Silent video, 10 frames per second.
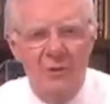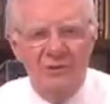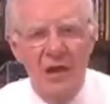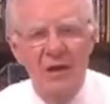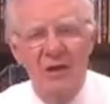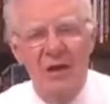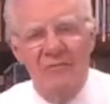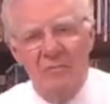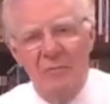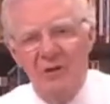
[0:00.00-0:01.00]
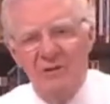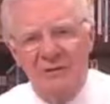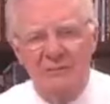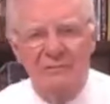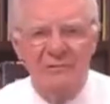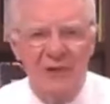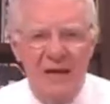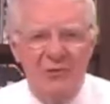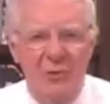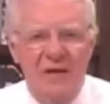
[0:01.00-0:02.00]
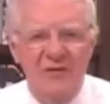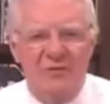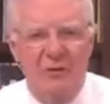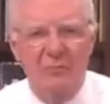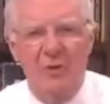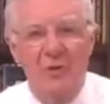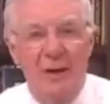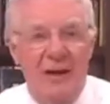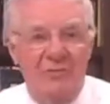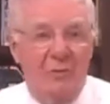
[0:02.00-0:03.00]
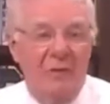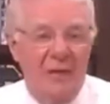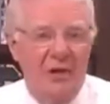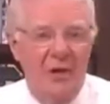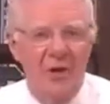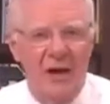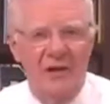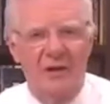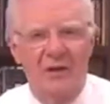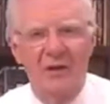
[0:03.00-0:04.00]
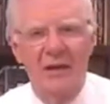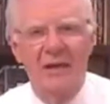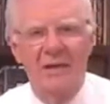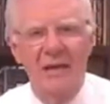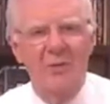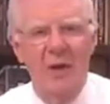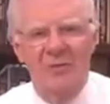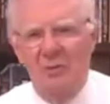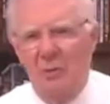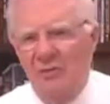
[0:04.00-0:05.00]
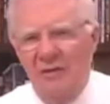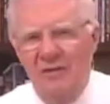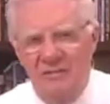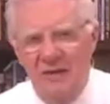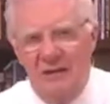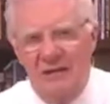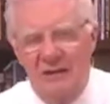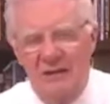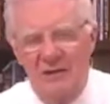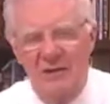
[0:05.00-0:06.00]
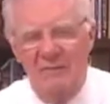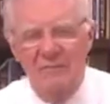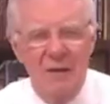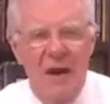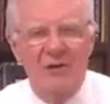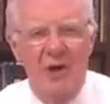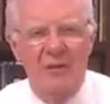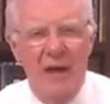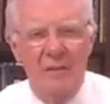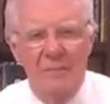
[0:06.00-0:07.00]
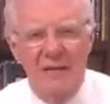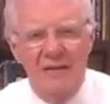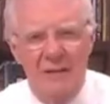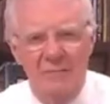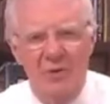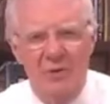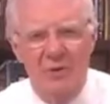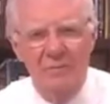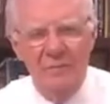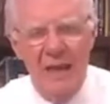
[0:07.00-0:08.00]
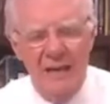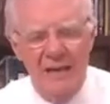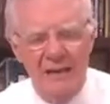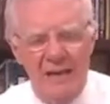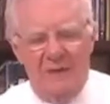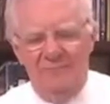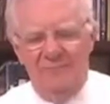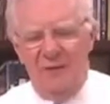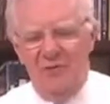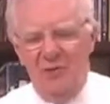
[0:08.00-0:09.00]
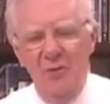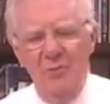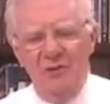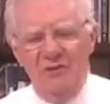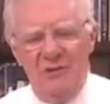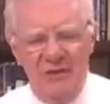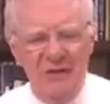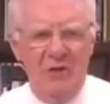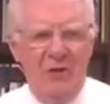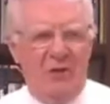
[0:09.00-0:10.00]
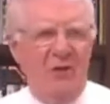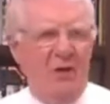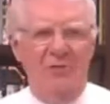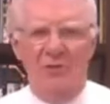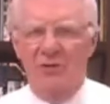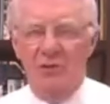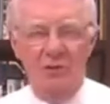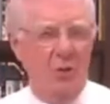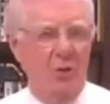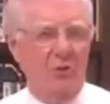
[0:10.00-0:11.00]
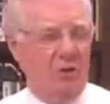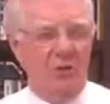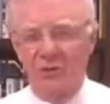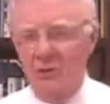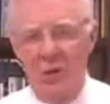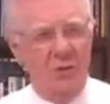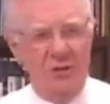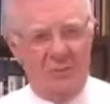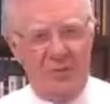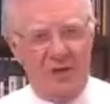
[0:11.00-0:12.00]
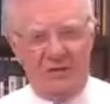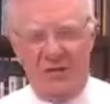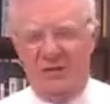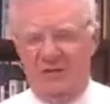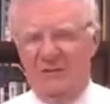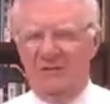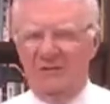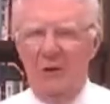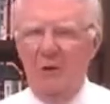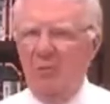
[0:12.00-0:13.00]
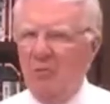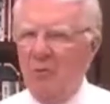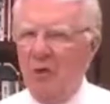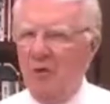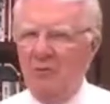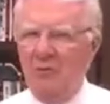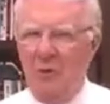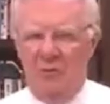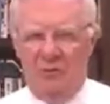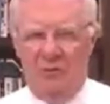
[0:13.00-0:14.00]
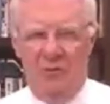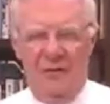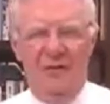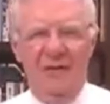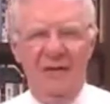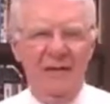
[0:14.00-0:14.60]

Well, generally, if a person graduates from going after what they know how to do, they go after what they think they can do. I call that a B-type goal. Now, doing what you think you can do, there's no inspiration in it. There's no real growth to it.